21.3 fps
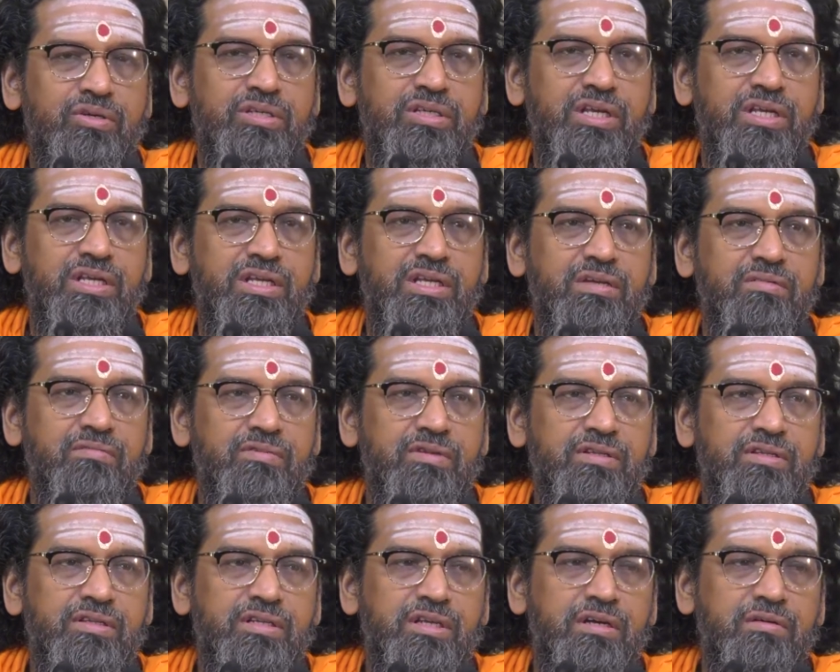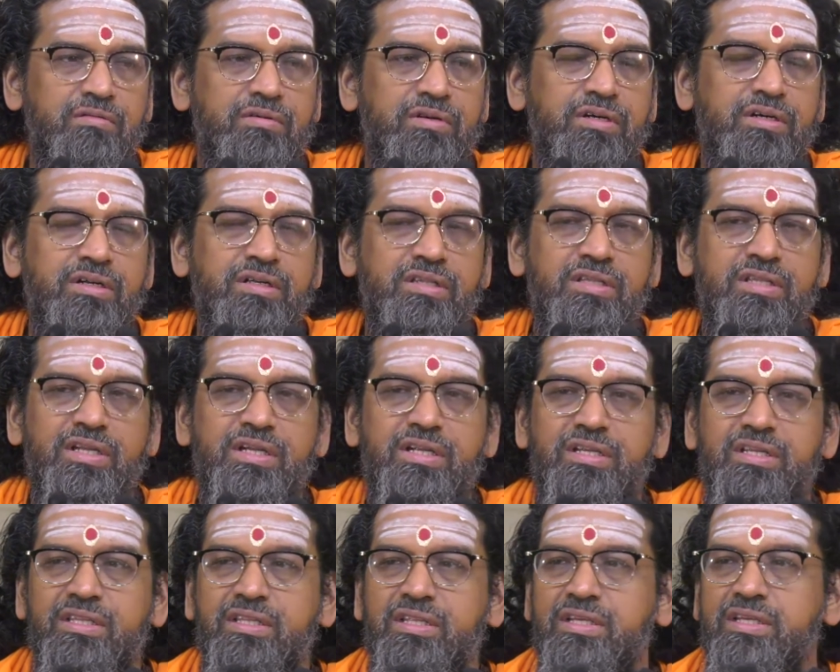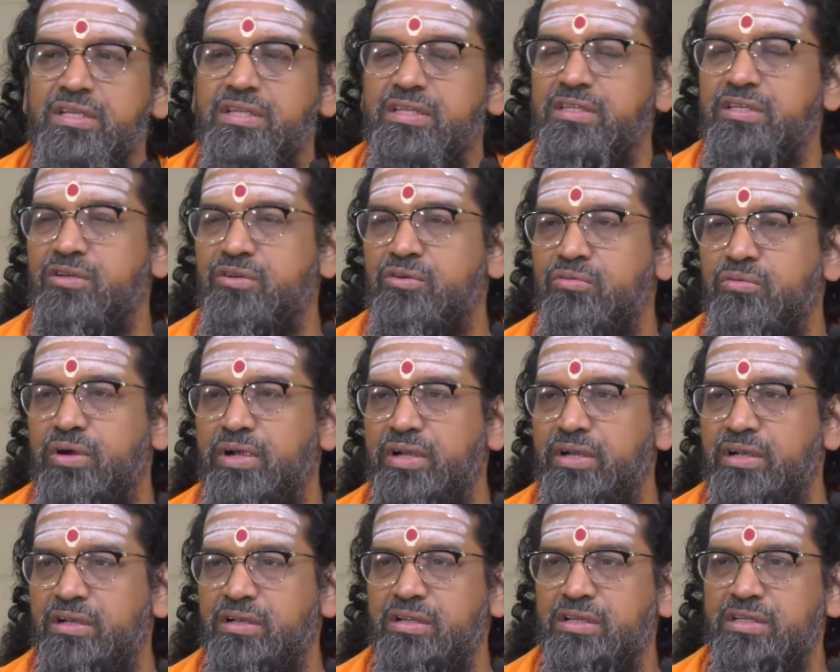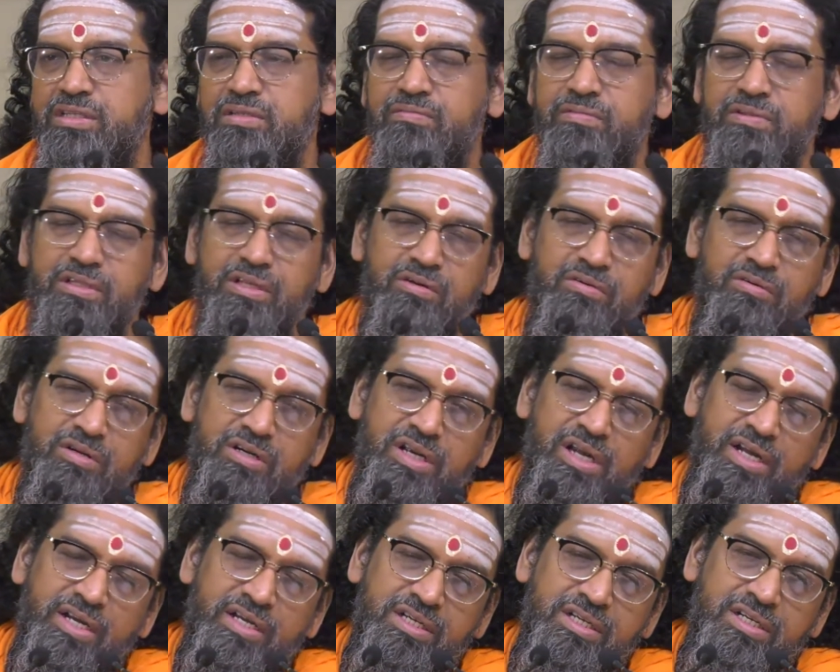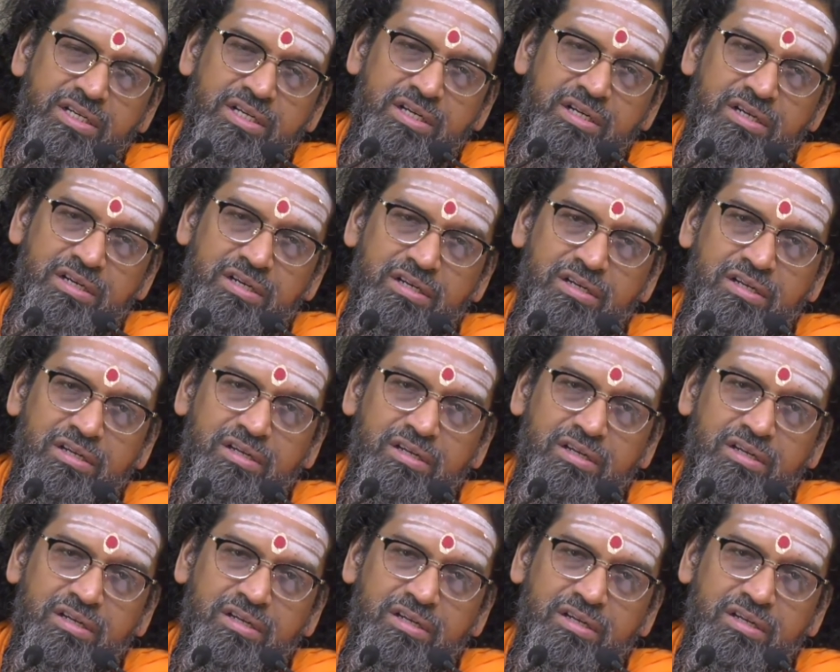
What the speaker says: I have discovered that there is a quietness without action,